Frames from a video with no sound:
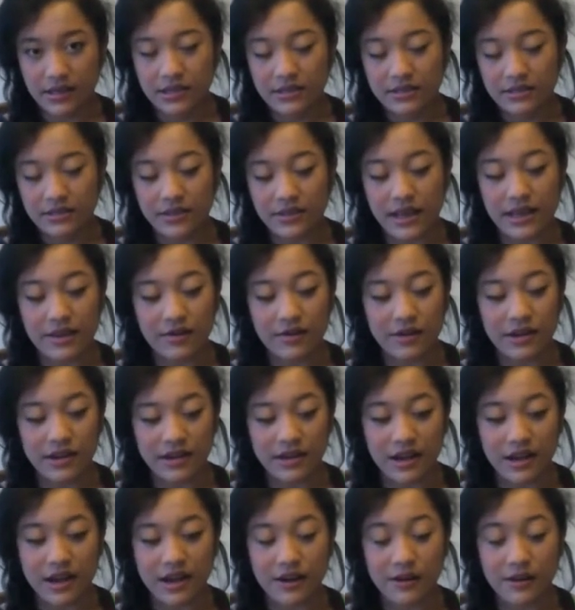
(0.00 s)
so that you can
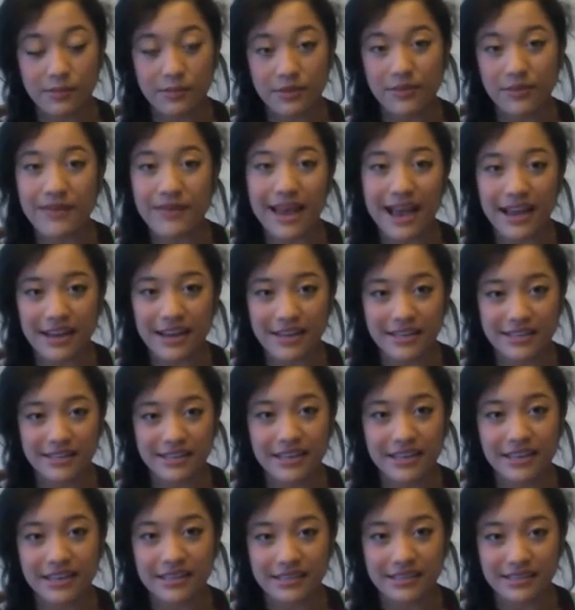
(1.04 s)
cut up the
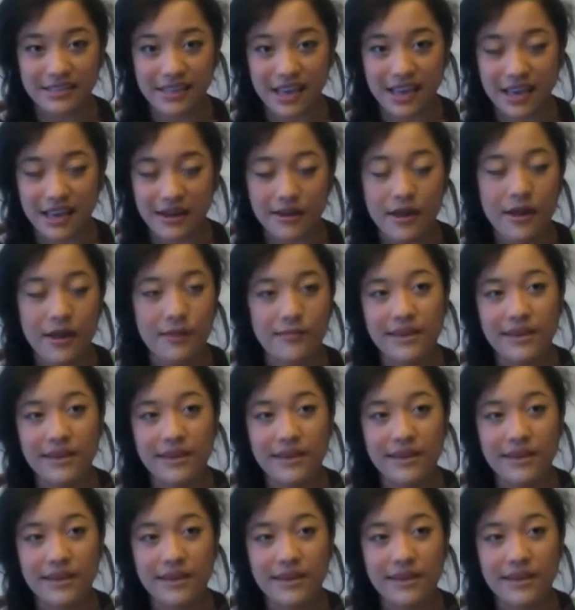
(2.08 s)
magazines and